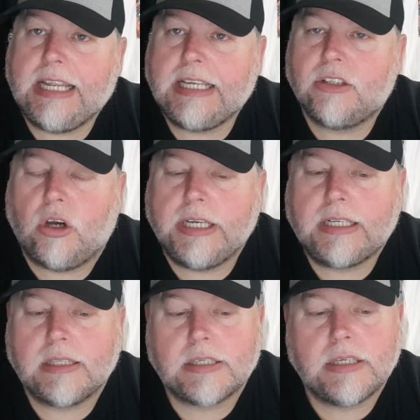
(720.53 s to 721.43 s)
league
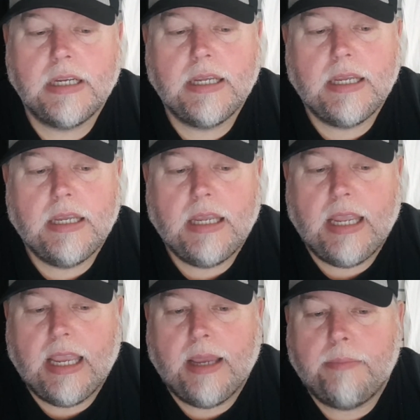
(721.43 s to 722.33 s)
titles.
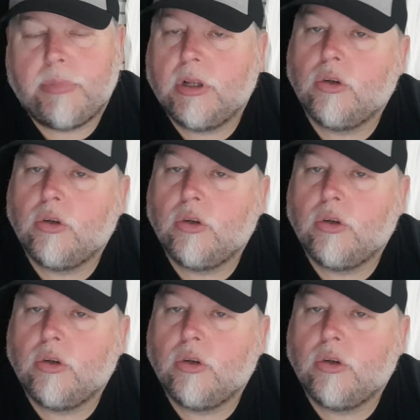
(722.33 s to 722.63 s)
But